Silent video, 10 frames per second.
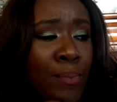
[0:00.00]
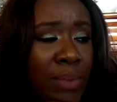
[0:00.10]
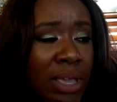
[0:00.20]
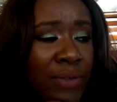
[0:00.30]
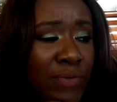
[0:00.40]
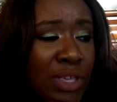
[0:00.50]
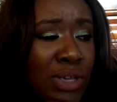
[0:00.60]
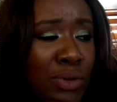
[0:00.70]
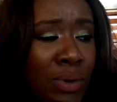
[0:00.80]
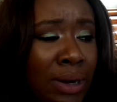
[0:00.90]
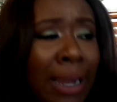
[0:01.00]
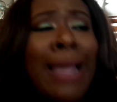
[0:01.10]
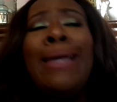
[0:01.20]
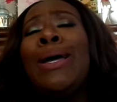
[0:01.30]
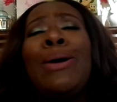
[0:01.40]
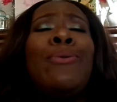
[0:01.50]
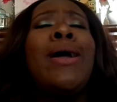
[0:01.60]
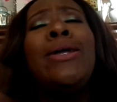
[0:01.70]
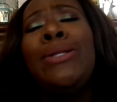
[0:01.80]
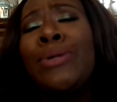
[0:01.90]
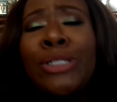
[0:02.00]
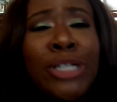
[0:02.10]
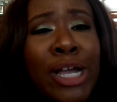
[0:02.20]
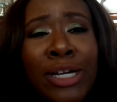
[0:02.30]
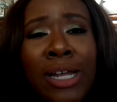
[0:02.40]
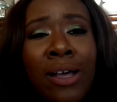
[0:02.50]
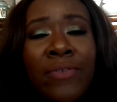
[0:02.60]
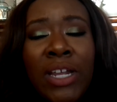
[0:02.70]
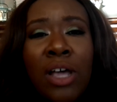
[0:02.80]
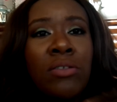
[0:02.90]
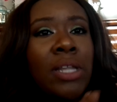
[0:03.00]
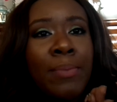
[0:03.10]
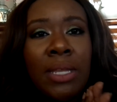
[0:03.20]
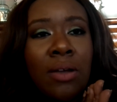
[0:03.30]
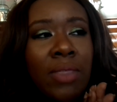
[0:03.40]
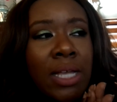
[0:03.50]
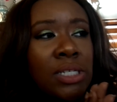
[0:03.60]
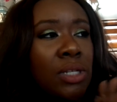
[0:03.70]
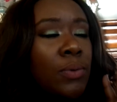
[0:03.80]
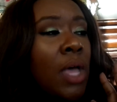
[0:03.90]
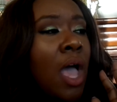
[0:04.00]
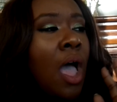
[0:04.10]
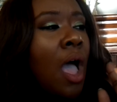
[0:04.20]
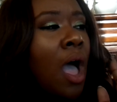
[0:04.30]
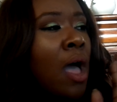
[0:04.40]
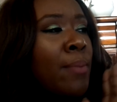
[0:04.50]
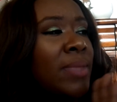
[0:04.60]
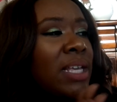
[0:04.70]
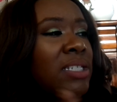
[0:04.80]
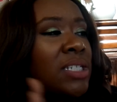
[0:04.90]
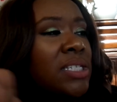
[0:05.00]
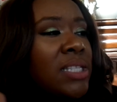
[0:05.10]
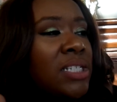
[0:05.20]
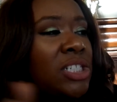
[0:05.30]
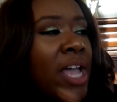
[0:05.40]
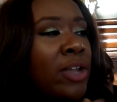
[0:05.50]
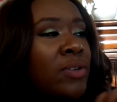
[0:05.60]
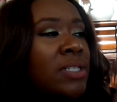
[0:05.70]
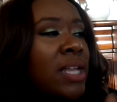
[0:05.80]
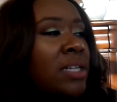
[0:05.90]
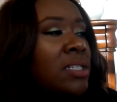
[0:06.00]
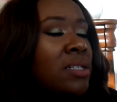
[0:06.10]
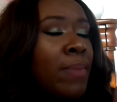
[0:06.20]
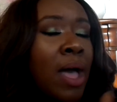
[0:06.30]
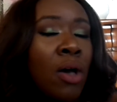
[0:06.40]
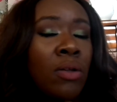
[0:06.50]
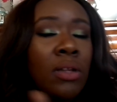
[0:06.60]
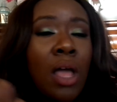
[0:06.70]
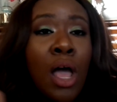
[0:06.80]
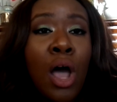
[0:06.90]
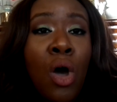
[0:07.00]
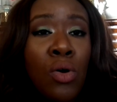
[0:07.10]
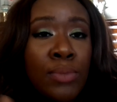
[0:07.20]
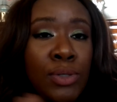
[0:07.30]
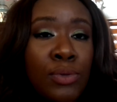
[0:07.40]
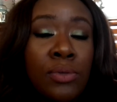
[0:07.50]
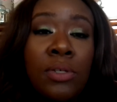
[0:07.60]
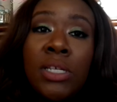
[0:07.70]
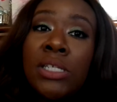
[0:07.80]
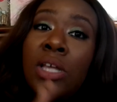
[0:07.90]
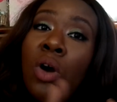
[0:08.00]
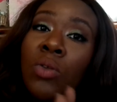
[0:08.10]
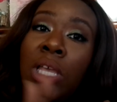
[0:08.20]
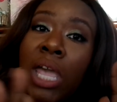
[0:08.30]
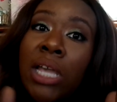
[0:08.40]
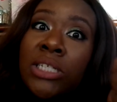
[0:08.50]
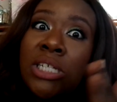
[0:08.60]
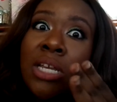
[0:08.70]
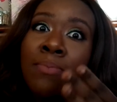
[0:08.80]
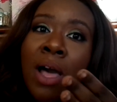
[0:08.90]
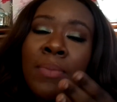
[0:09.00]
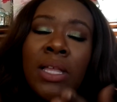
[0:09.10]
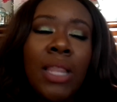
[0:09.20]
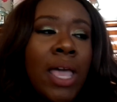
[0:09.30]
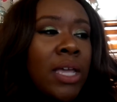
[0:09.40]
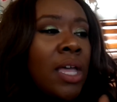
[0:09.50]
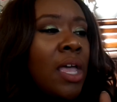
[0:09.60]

If you are like, why are you doing a try on haul video, let me know that too. It's just, this channel is not just about homeschool. It's Holy and Chic Mama. Like,